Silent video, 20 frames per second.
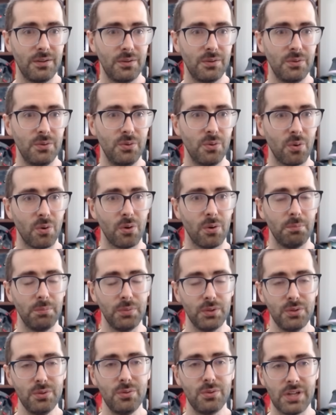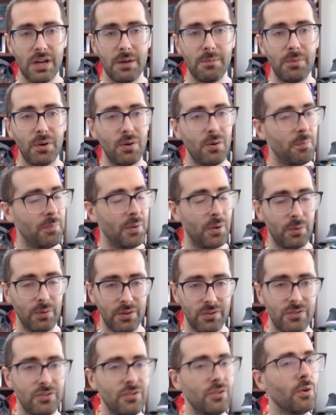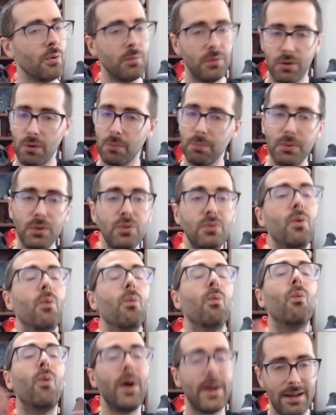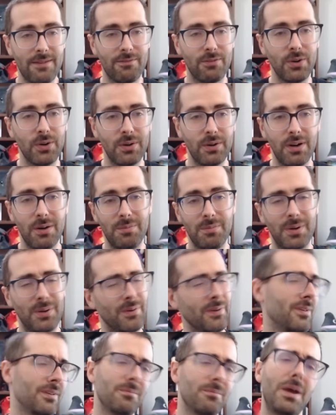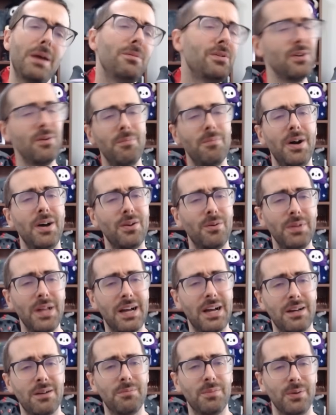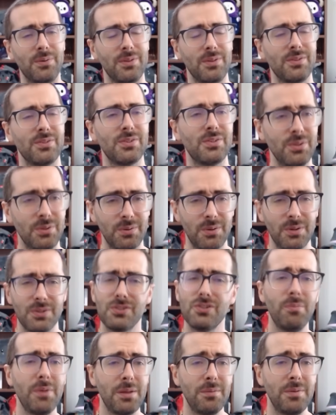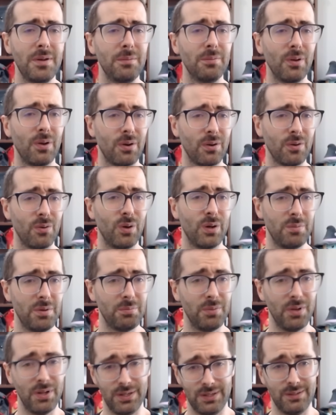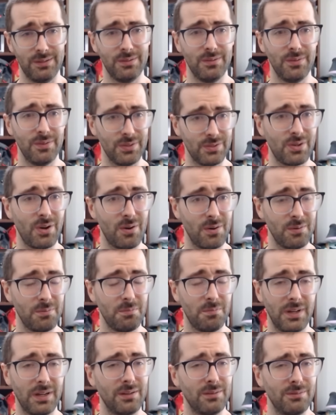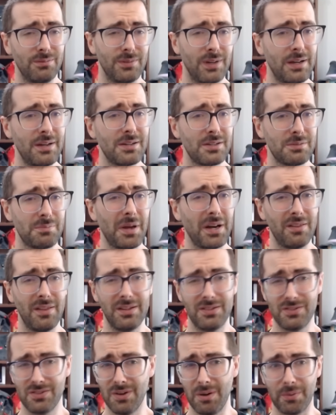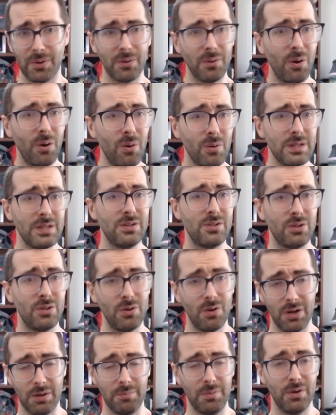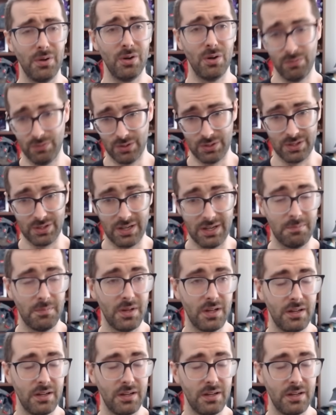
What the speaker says: Your blue tempo opponents, your blue whatever opponent, maybe your mono black opponents too. So many people are going to be playing this card, and I expect this number only to go up over time.